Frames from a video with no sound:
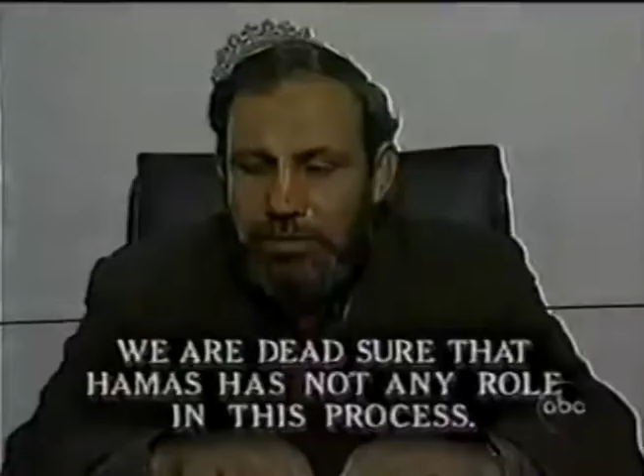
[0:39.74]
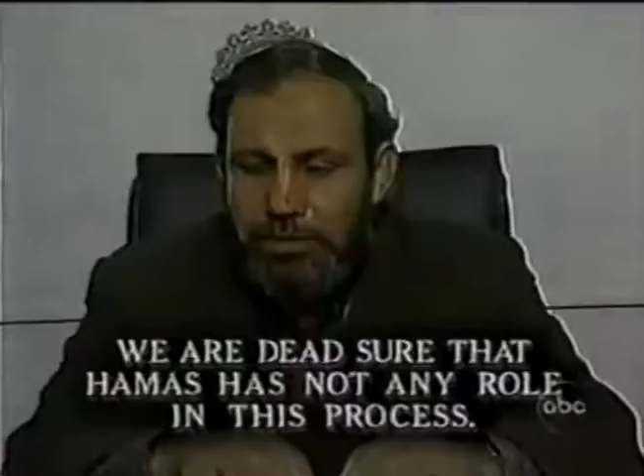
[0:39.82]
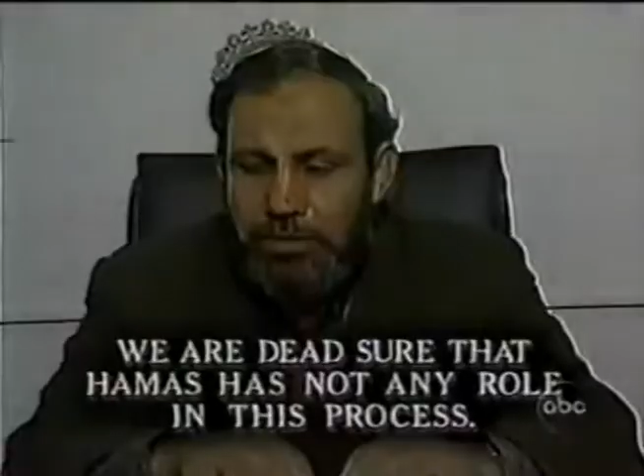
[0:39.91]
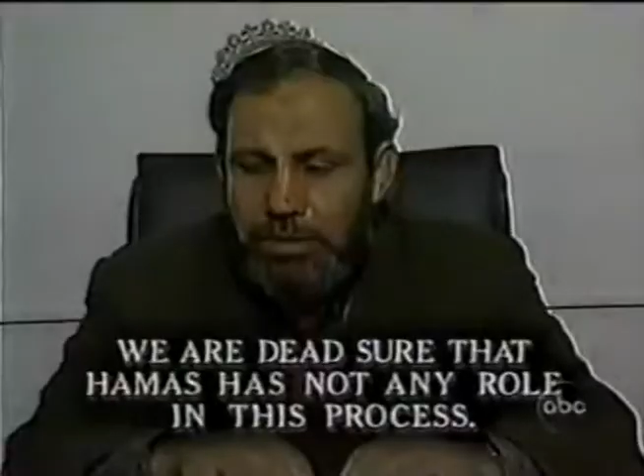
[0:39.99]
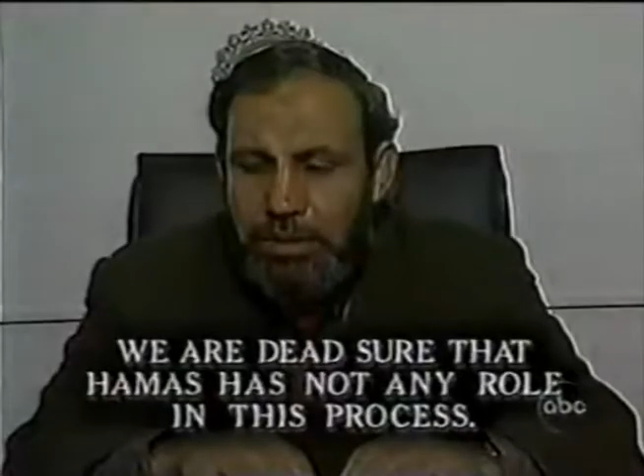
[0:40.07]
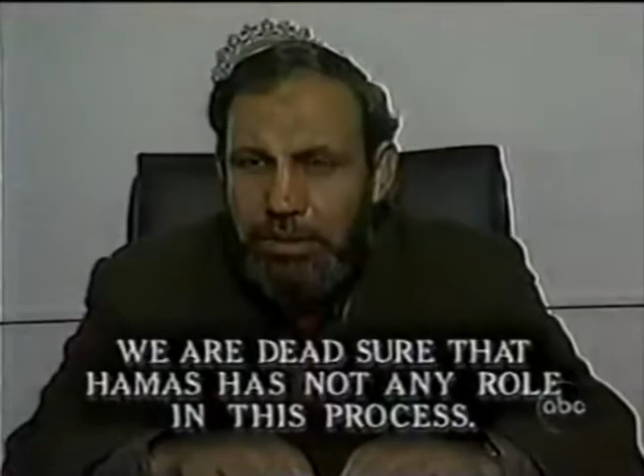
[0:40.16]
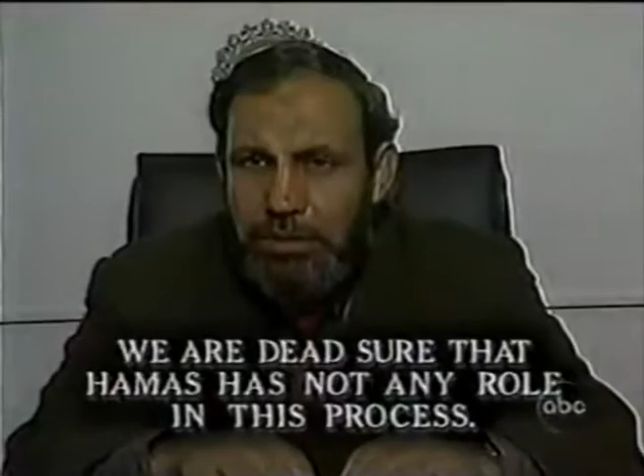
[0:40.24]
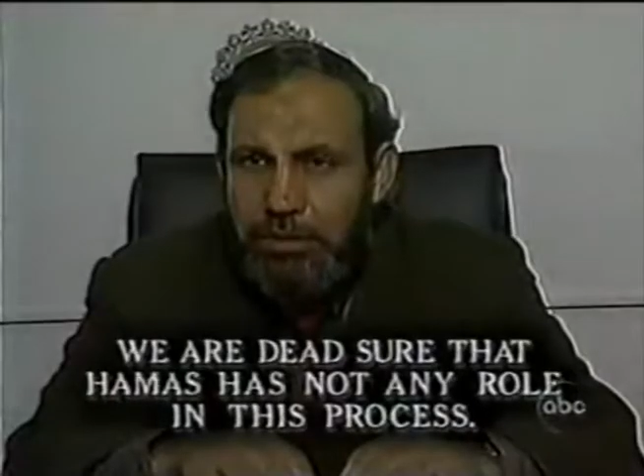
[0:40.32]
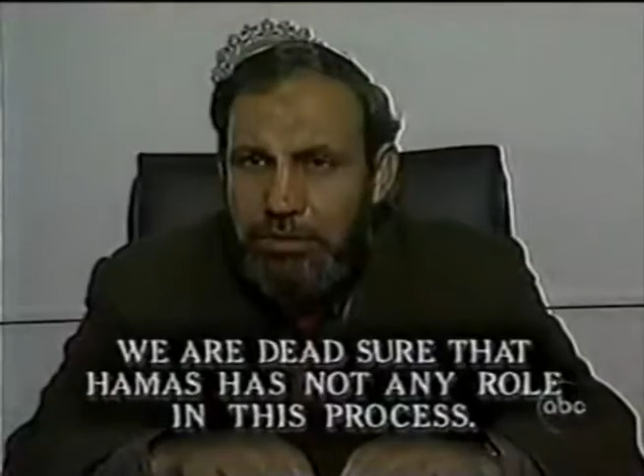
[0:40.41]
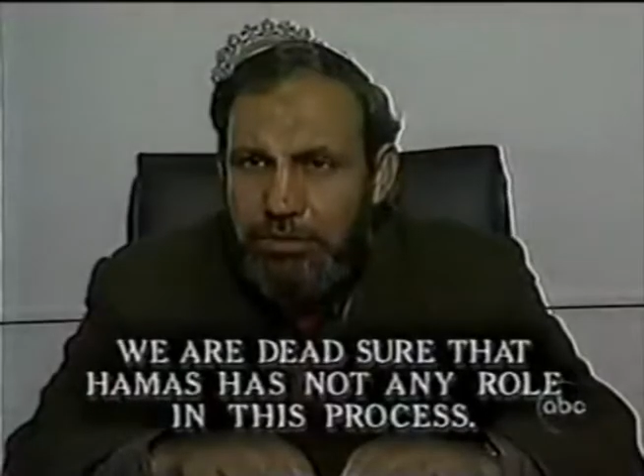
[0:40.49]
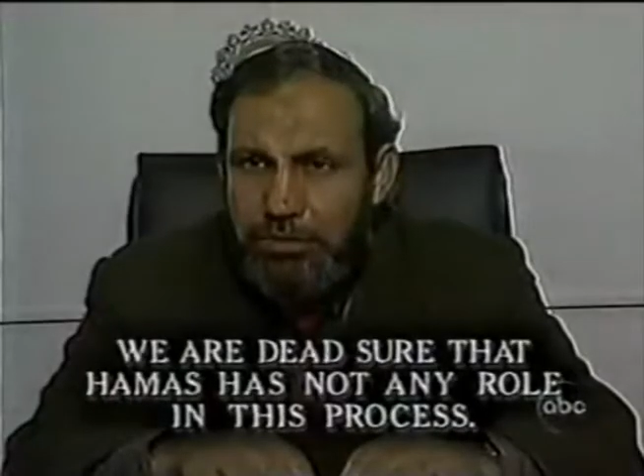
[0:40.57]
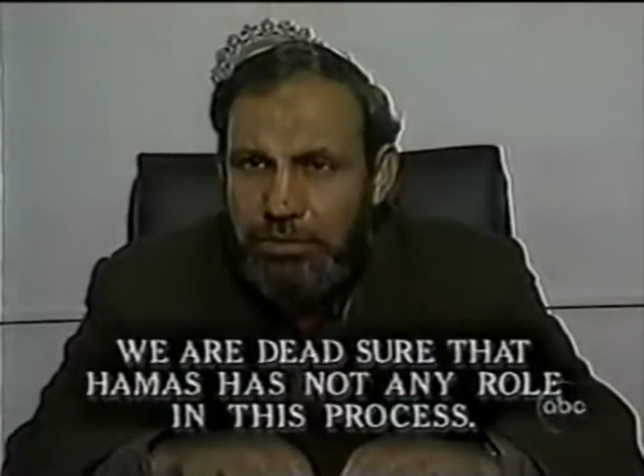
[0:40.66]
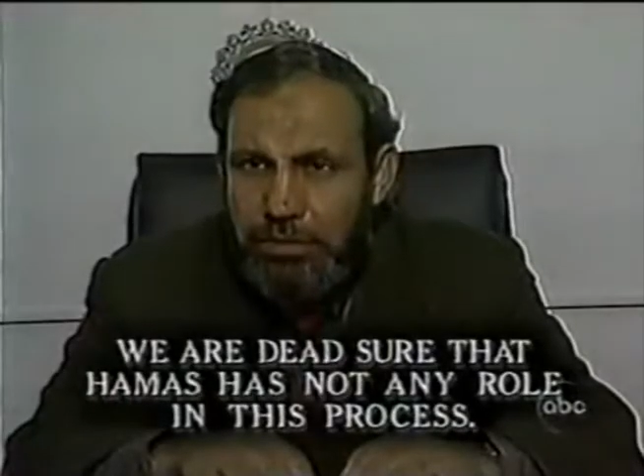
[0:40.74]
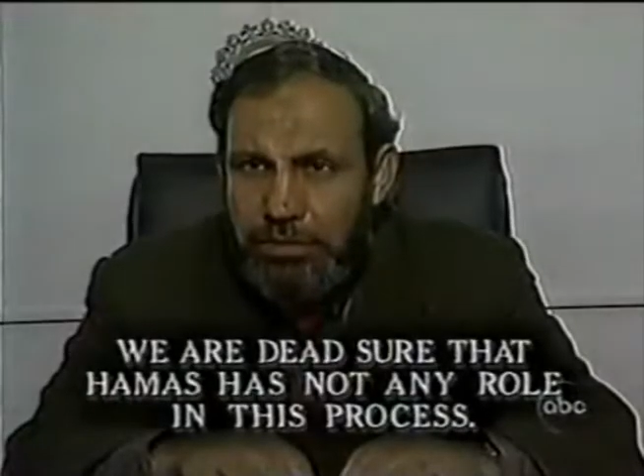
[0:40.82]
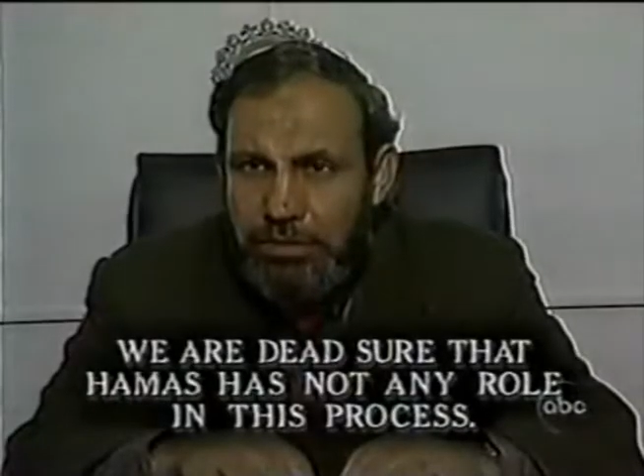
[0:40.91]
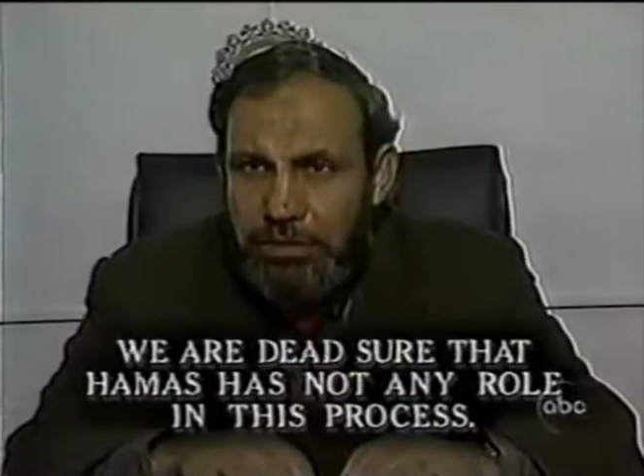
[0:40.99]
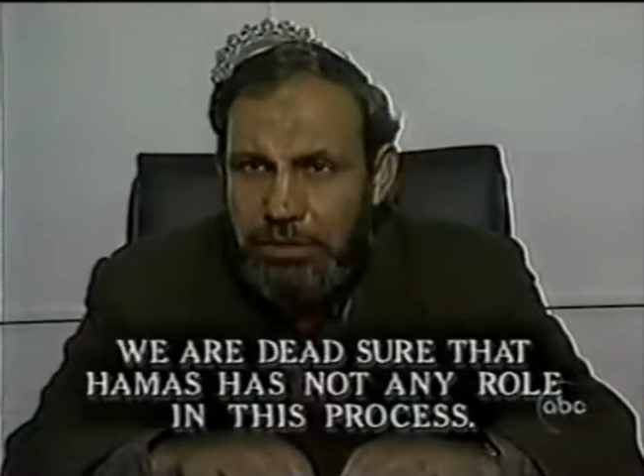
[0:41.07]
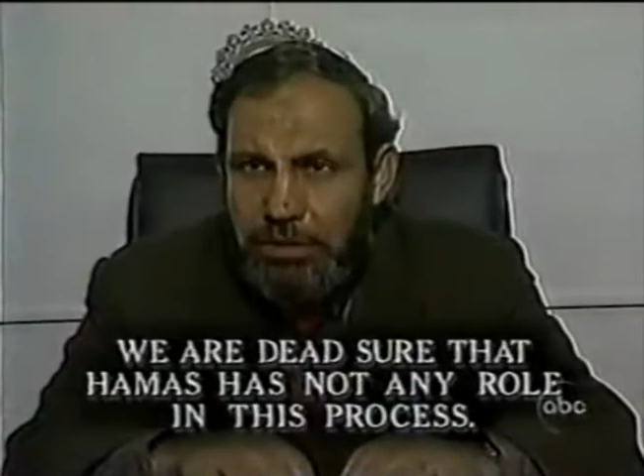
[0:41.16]
We are not sure
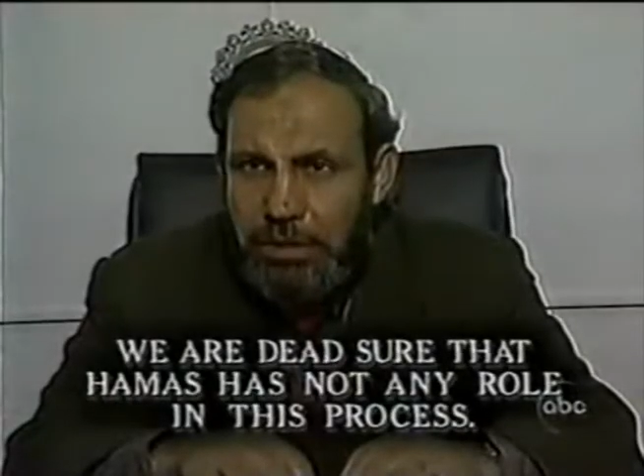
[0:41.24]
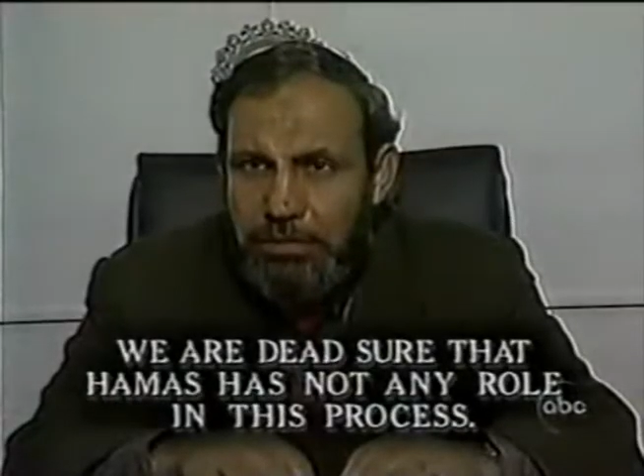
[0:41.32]
that